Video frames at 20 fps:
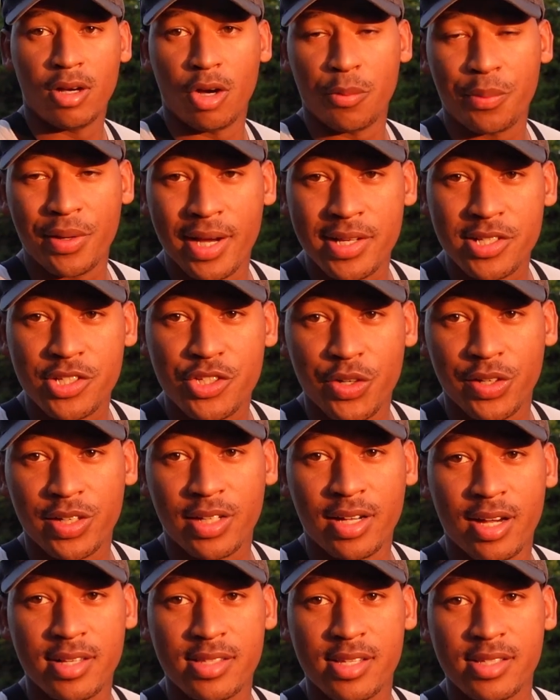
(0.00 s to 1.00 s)
hope you guys enjoyed the
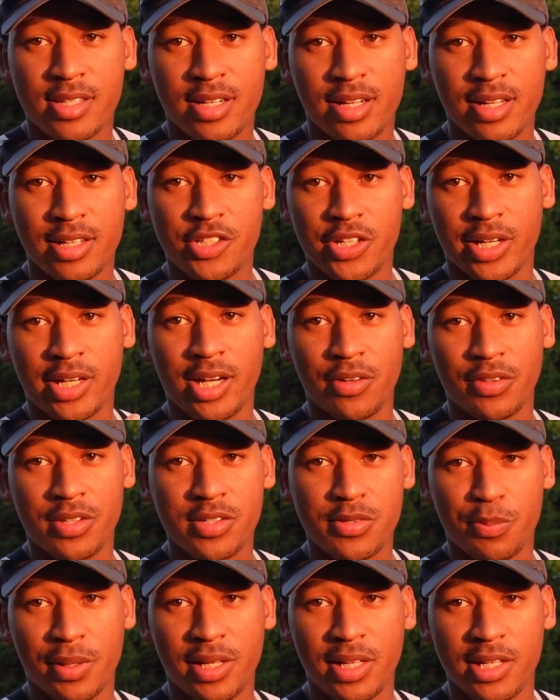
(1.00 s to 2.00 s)
content today. Check out
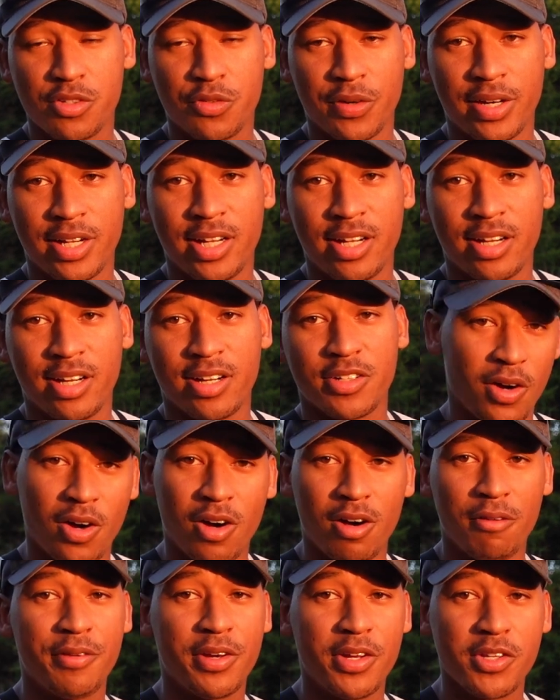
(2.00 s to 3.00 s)
this playlist right here.
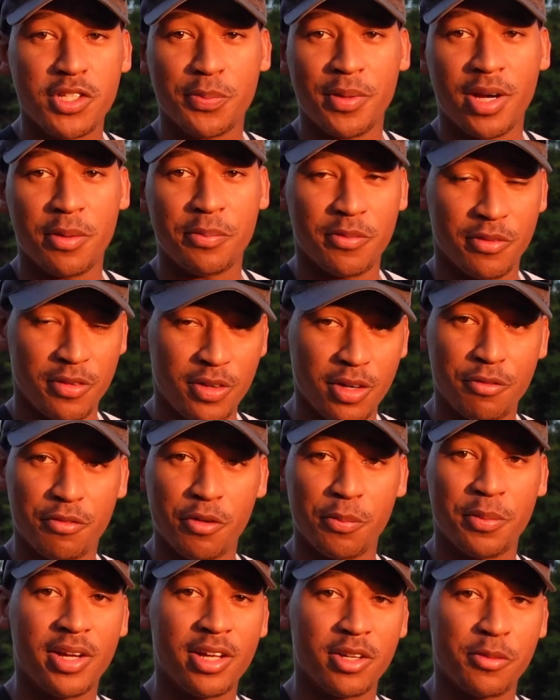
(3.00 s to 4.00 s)
All videos about, you know,
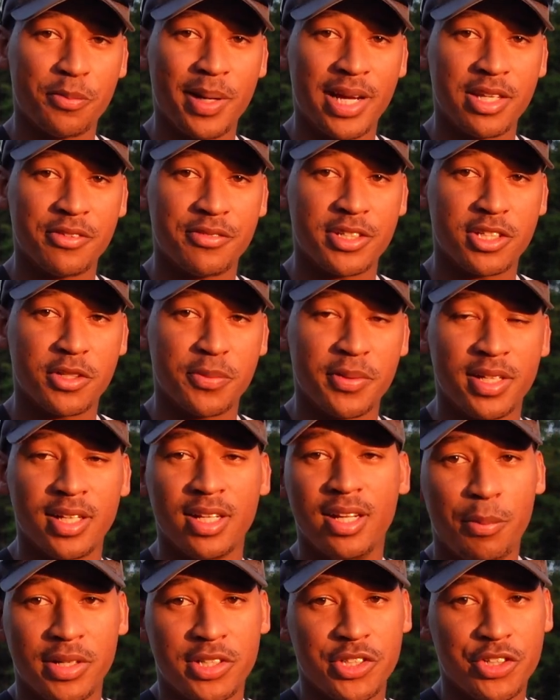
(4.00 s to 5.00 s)
for beginner bass fishermen.
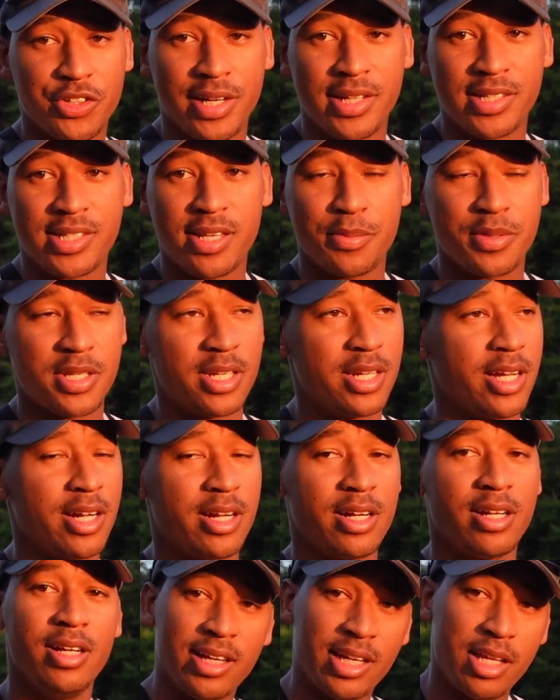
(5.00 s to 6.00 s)
Bunch of great tips in
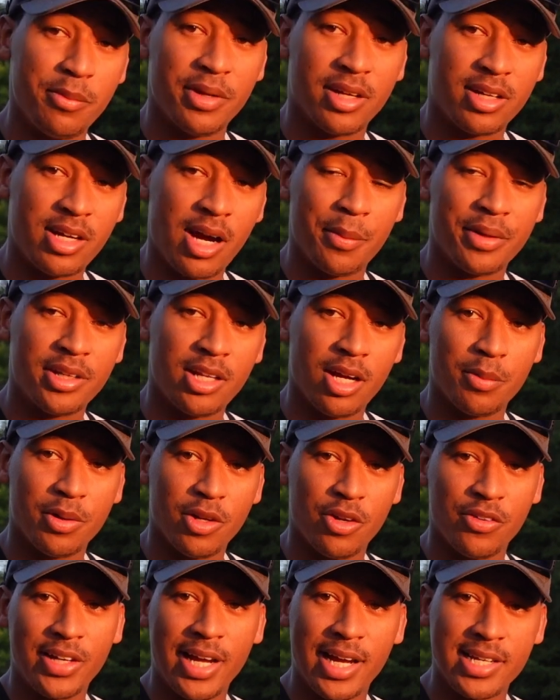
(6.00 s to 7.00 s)
there. Give me a comment down
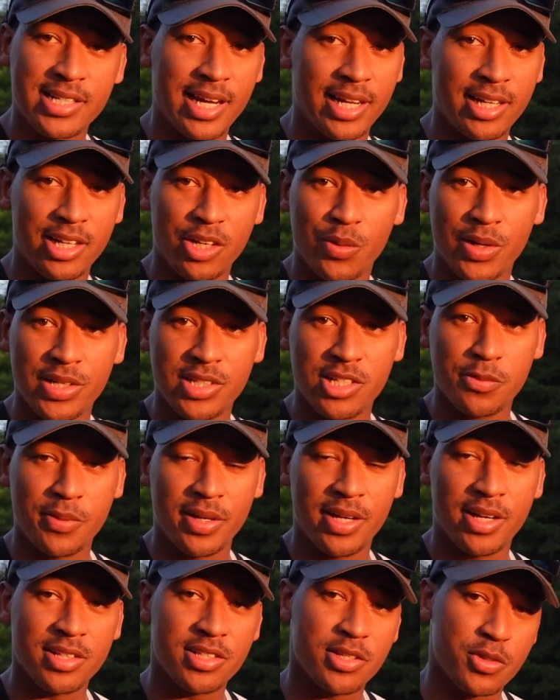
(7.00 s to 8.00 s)
below. You guys got any questions,
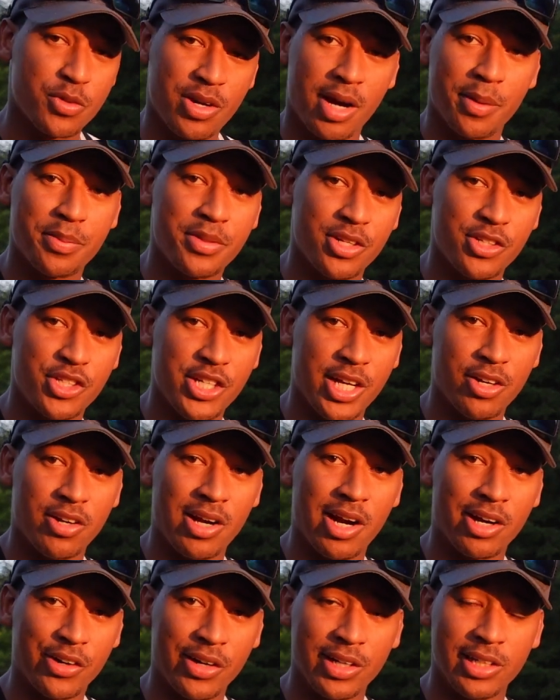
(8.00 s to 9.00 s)
man? Subscribe to the channel.
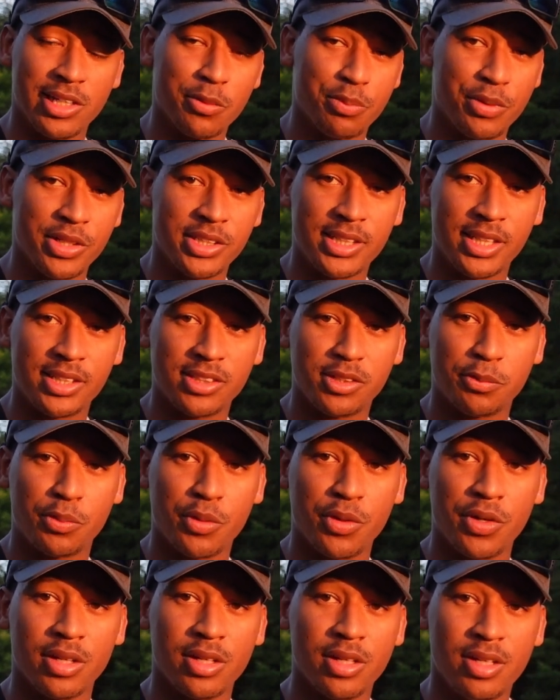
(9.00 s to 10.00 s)
I greatly appreciate the
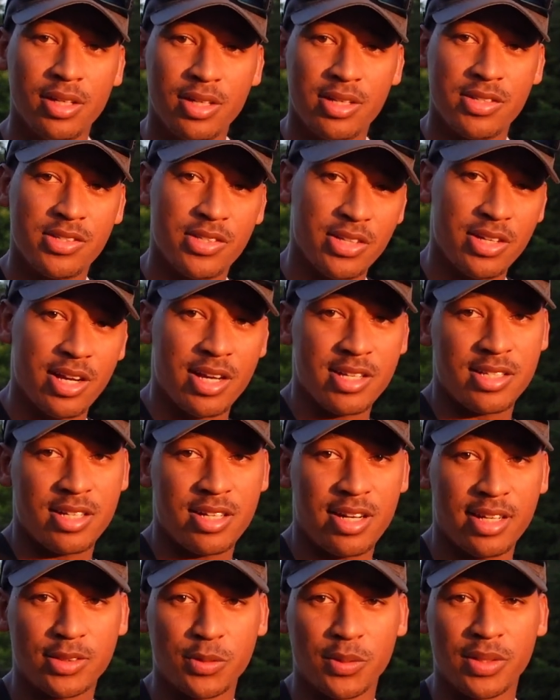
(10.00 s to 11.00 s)
support. See you guys in
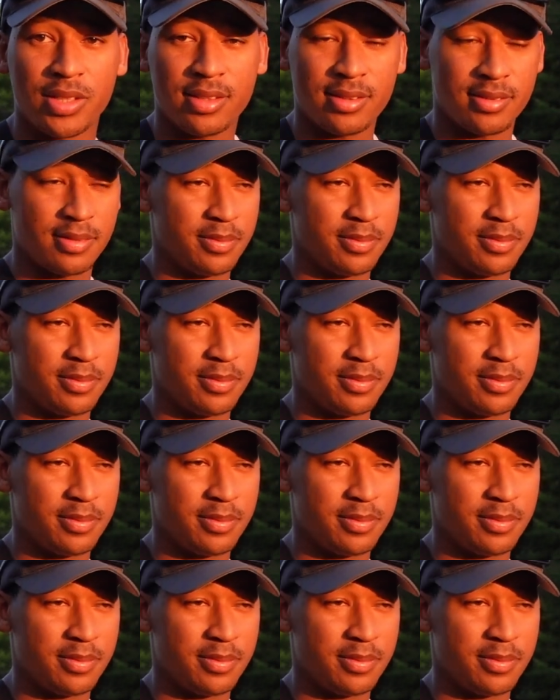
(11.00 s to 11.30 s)
the next one.